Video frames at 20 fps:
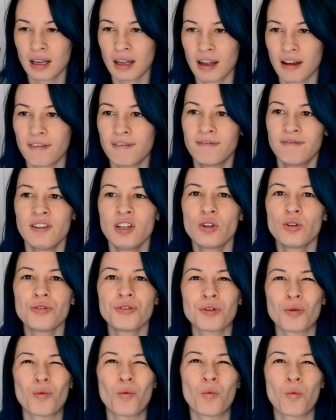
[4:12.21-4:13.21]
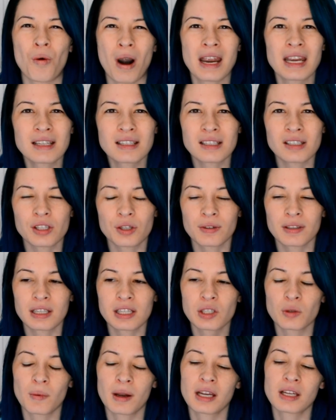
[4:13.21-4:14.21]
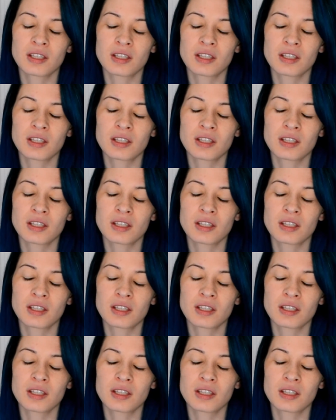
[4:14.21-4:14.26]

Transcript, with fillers: it feels right to do it this way.